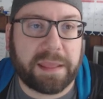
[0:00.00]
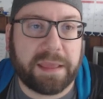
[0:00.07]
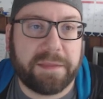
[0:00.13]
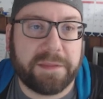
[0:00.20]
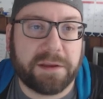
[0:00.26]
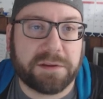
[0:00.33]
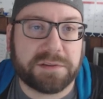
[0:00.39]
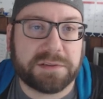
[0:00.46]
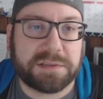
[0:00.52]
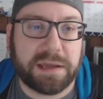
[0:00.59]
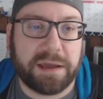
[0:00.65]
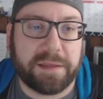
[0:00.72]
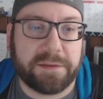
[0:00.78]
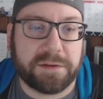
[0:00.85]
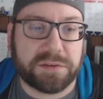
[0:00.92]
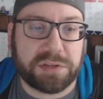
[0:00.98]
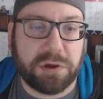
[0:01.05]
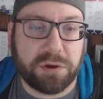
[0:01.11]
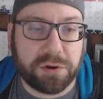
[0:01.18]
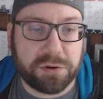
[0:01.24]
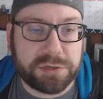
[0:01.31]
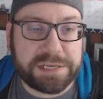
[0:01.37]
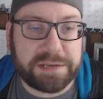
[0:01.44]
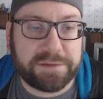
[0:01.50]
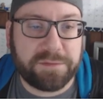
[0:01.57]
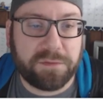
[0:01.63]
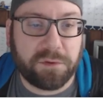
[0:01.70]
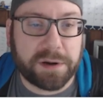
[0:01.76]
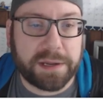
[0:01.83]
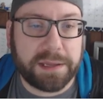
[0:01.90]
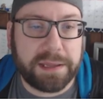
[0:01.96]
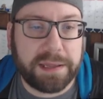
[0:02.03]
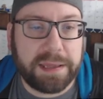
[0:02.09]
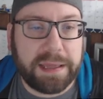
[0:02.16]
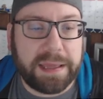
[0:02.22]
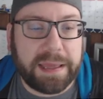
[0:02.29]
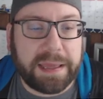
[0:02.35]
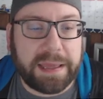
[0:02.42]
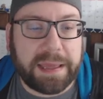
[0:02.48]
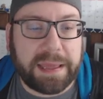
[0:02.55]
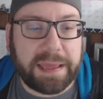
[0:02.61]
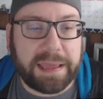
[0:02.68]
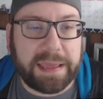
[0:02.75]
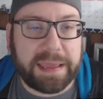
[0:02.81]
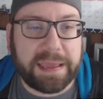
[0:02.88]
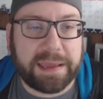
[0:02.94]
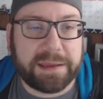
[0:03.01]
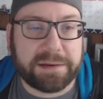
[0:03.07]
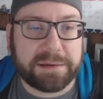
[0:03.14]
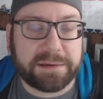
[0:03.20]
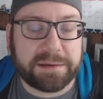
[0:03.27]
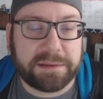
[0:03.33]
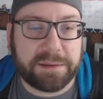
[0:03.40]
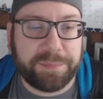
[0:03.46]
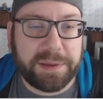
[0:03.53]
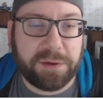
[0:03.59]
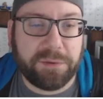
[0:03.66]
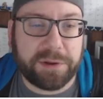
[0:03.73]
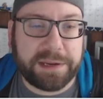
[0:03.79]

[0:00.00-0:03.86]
there's a yoga routine for it. And the big